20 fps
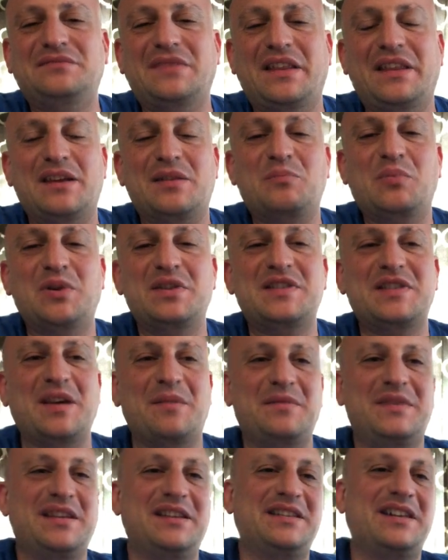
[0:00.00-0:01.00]
think, put
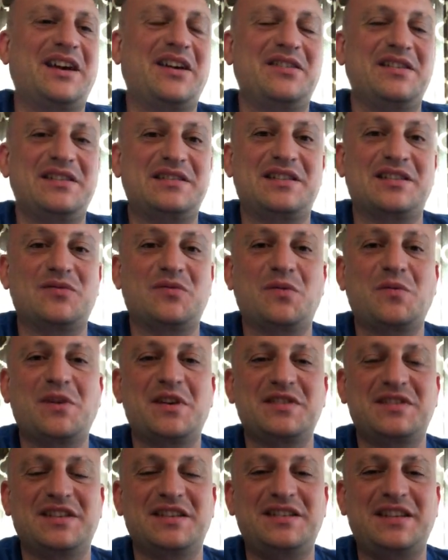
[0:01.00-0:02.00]
something down. He says, well,
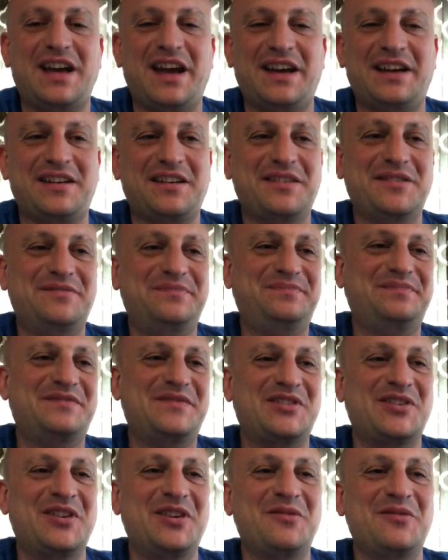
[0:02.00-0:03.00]
where's the Tang?
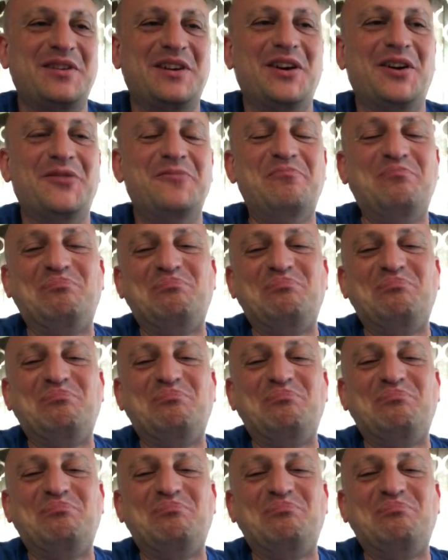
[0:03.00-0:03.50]
So here we go.